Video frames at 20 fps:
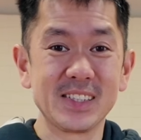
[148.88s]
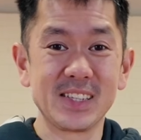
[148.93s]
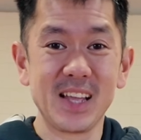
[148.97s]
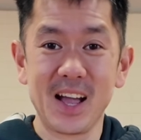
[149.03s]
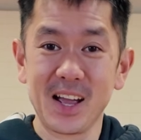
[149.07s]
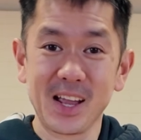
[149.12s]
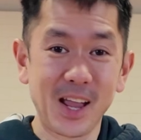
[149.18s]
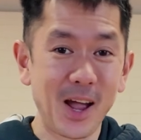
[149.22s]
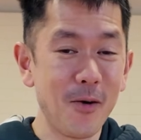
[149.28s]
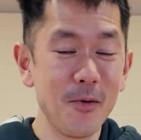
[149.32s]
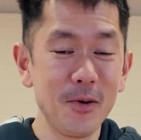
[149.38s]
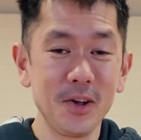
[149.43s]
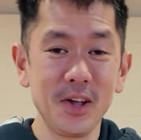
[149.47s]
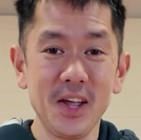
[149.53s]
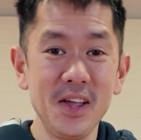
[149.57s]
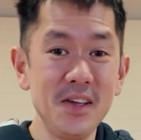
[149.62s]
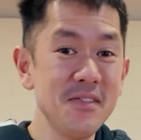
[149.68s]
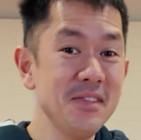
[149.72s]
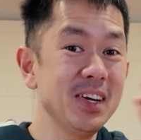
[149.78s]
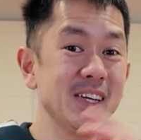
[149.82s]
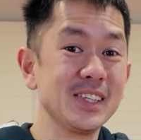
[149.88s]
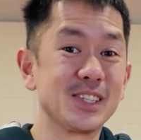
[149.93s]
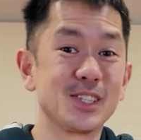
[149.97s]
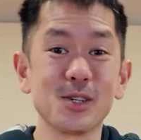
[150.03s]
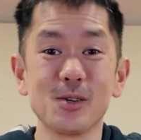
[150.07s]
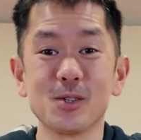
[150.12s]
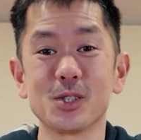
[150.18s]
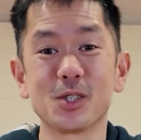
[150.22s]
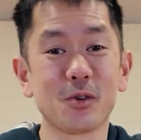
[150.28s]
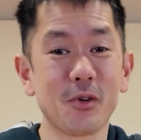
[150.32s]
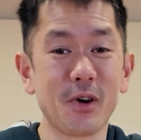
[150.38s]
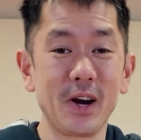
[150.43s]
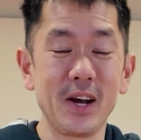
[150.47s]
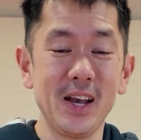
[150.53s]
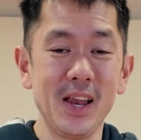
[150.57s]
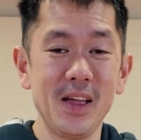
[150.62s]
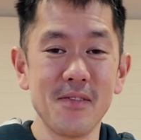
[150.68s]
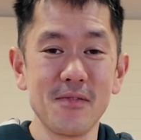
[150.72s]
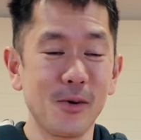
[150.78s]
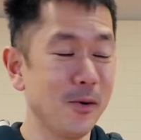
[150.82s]
start going, even at social grade
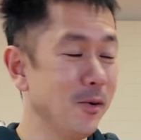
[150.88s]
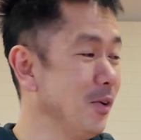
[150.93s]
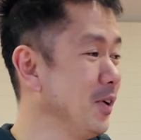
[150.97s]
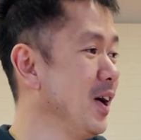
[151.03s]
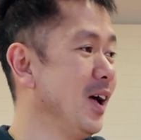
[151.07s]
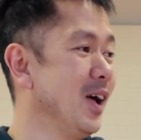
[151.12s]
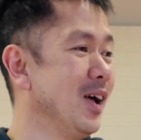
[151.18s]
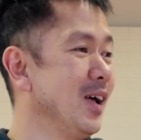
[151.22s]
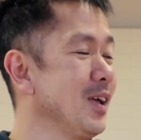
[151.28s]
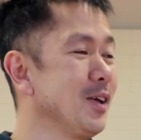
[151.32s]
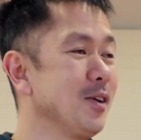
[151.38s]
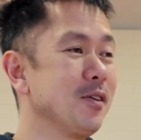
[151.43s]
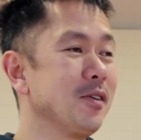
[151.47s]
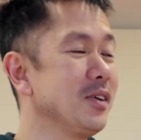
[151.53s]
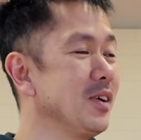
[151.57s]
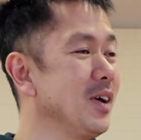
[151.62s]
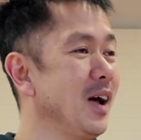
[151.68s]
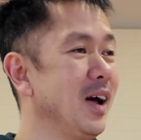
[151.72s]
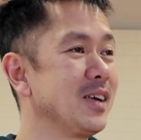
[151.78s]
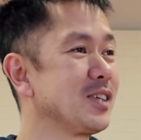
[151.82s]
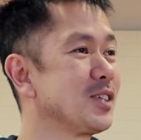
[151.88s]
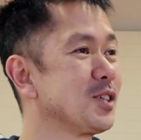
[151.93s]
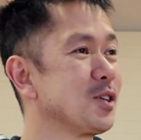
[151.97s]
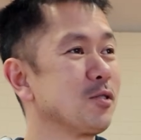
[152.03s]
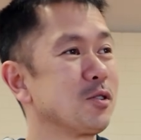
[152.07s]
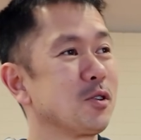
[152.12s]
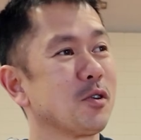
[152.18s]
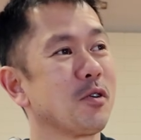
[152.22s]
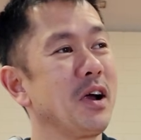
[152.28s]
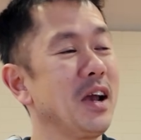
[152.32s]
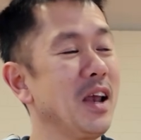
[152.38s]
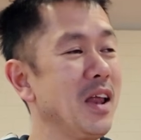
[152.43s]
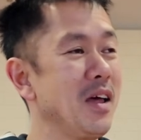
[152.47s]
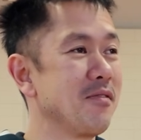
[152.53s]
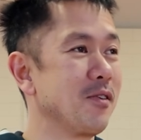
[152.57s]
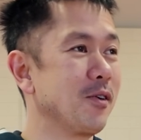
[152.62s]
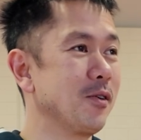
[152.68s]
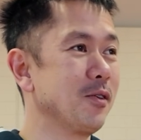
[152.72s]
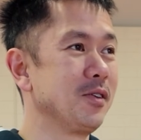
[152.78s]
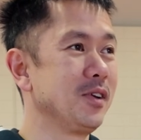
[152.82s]
level, at social grade
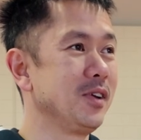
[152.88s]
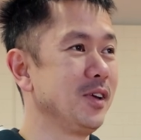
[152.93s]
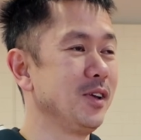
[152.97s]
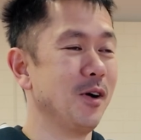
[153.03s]
level,